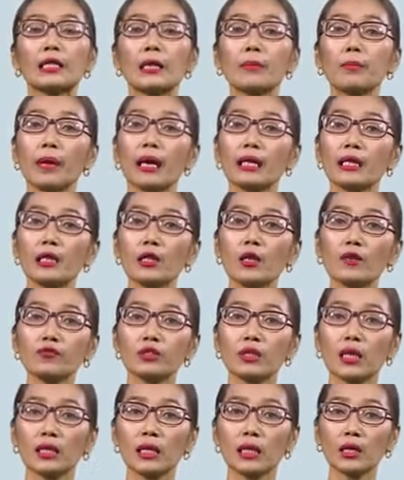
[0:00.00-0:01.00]
The Battle
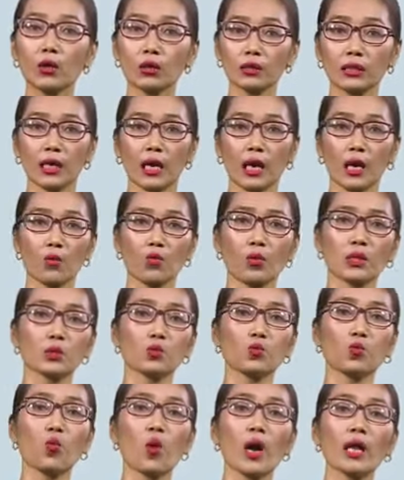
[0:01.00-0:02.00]
of Talikota
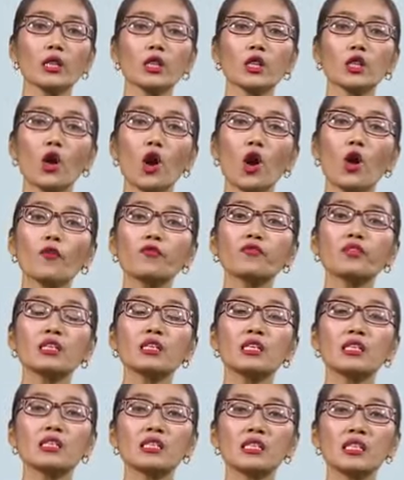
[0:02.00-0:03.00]
was one of
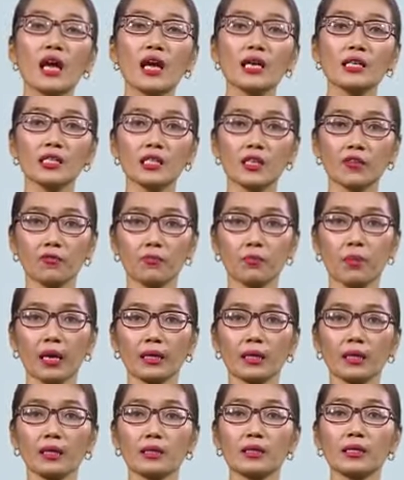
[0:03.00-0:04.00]
the decisive
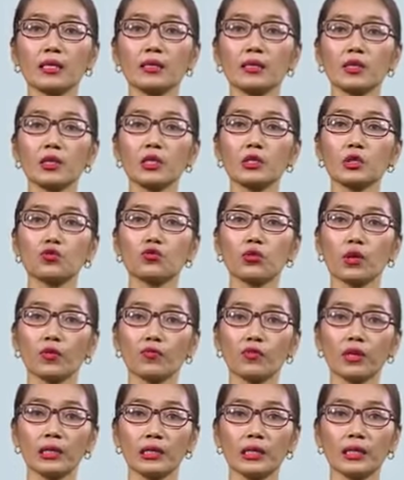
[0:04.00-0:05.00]
battles in the history
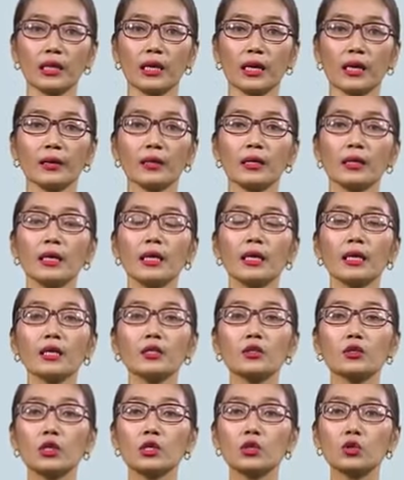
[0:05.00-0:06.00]
of India.
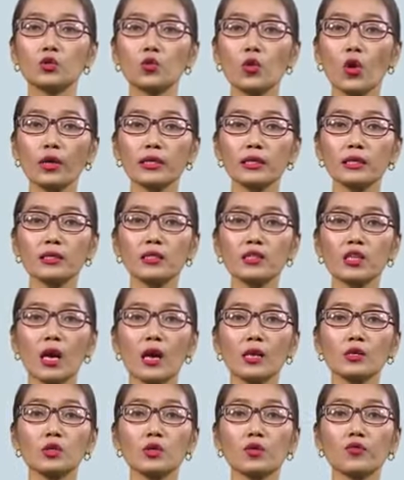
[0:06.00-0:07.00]
It destroyed the
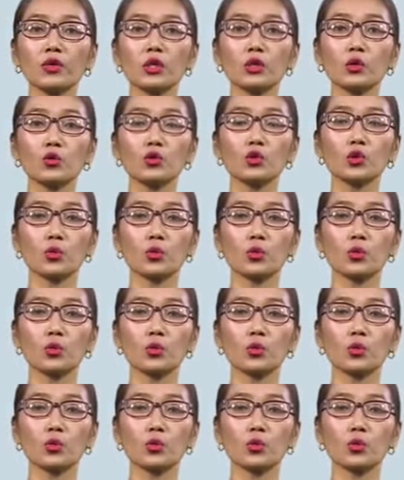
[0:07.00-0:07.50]
chance of Hindu